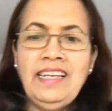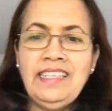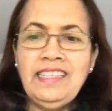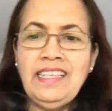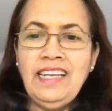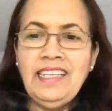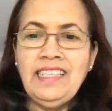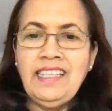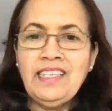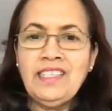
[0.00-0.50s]

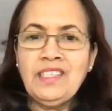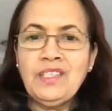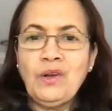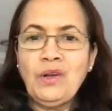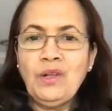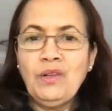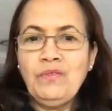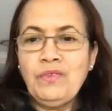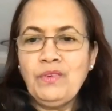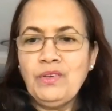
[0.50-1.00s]
Yeah, that's
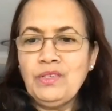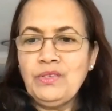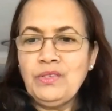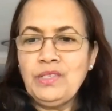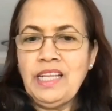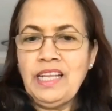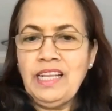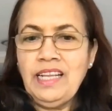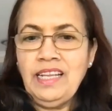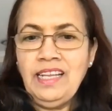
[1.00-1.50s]
all for
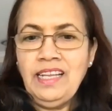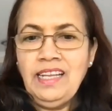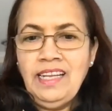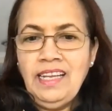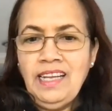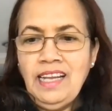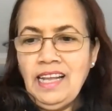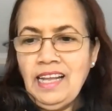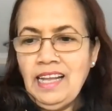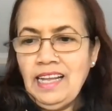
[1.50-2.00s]
today.
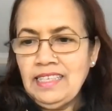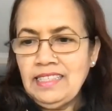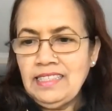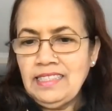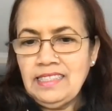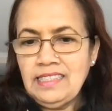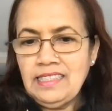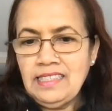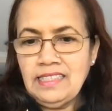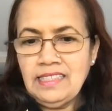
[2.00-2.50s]
And